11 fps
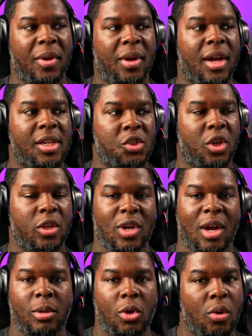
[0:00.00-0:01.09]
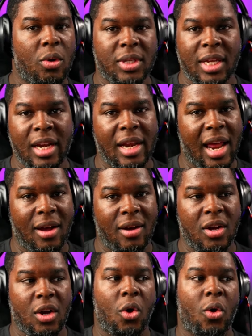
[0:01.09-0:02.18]
because you can drop laurels in and
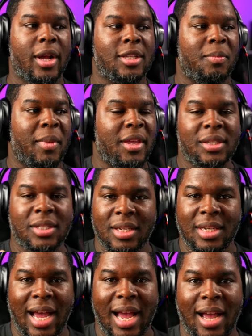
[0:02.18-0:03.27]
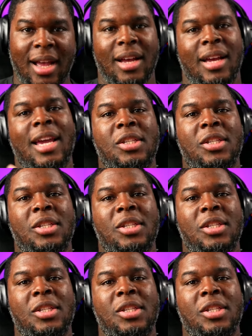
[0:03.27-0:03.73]
out or his minions can die.